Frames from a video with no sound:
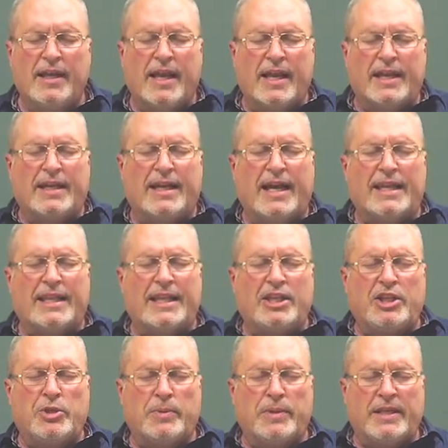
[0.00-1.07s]
And God,
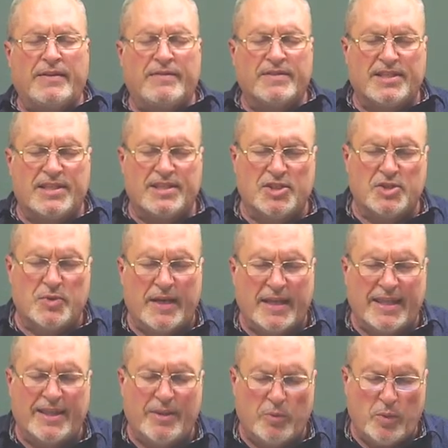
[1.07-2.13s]
that You would give us the
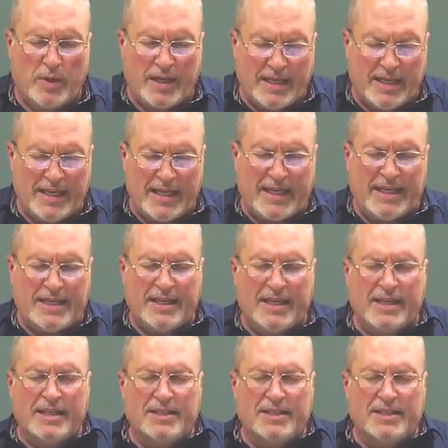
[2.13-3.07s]
strength that we need